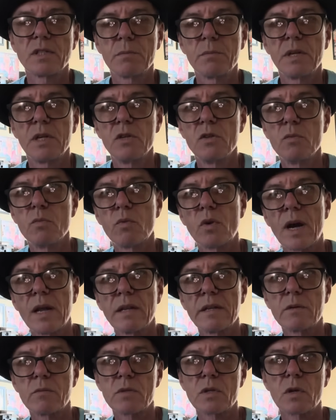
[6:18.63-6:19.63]
I mean,
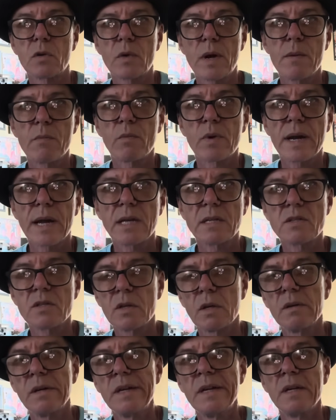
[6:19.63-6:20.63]
Breitling was a great brand,
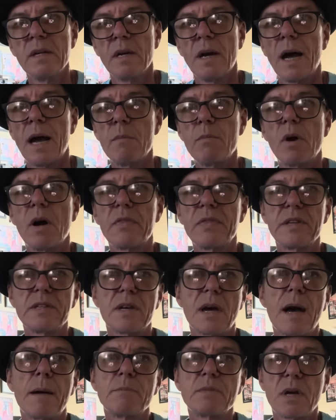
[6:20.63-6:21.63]
so I bought the
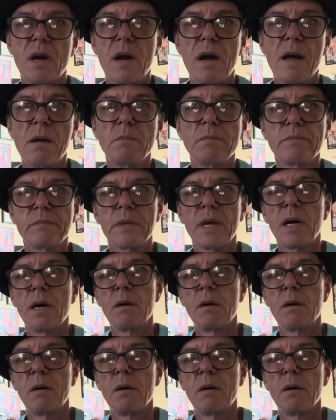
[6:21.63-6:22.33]
Top Time.